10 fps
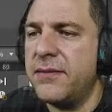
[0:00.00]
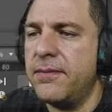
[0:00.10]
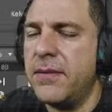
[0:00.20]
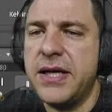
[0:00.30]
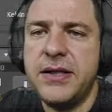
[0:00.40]

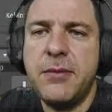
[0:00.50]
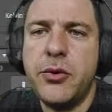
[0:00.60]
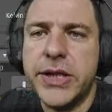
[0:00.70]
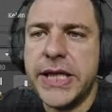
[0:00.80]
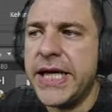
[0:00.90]
by
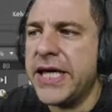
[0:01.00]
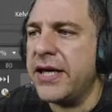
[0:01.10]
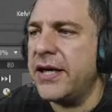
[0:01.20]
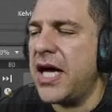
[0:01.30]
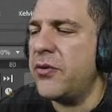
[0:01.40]
double
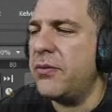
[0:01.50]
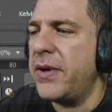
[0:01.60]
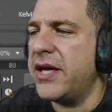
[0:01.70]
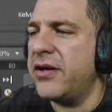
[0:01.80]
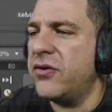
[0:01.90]
clicking. I will
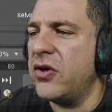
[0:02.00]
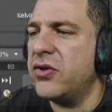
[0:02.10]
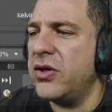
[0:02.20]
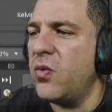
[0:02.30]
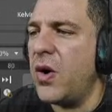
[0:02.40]
make it
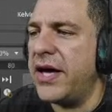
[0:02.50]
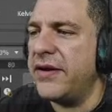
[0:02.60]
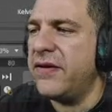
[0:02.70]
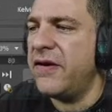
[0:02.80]
totally white.